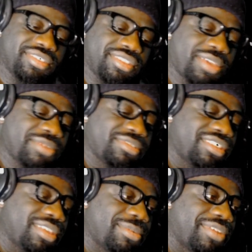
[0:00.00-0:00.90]
That was the
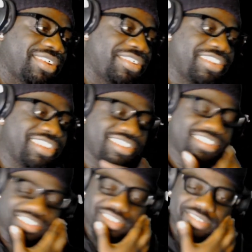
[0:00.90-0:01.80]
thumbnail right there
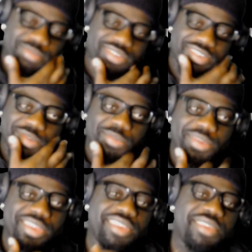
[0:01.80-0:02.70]
then. Pretty dope.
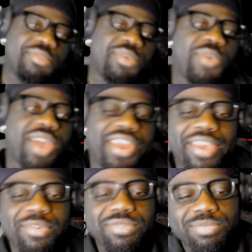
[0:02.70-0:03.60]
But wow,
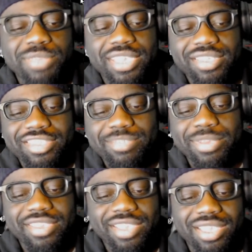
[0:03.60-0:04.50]
that was, man, his
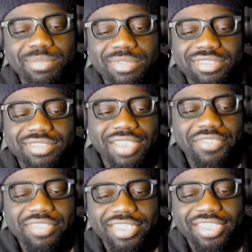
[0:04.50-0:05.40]
pen game is
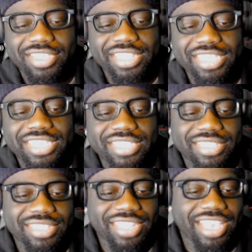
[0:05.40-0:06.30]
definitely elite.
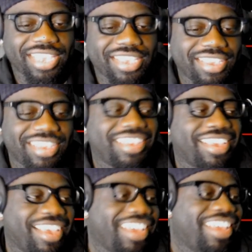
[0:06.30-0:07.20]
Like,
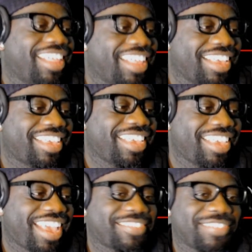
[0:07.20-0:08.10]
he
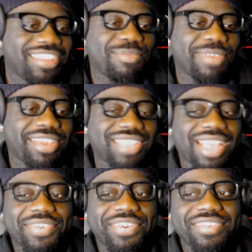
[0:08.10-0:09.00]
has one of the best
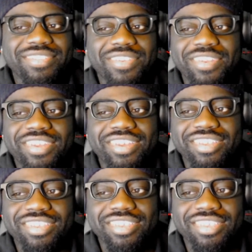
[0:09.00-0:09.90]
I've heard in so
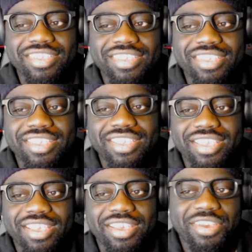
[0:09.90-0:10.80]
long.
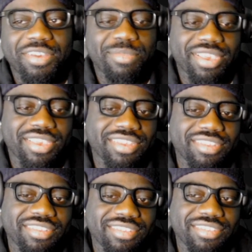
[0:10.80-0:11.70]
Oh my
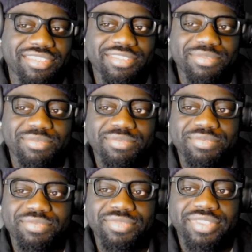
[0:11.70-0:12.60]
goodness.
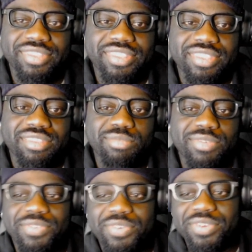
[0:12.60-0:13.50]

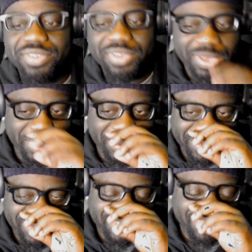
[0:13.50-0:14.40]
Before you go,
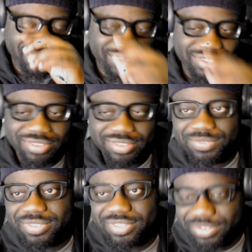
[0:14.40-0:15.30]
was there
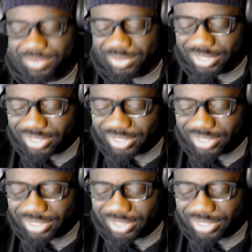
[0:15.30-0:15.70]
what?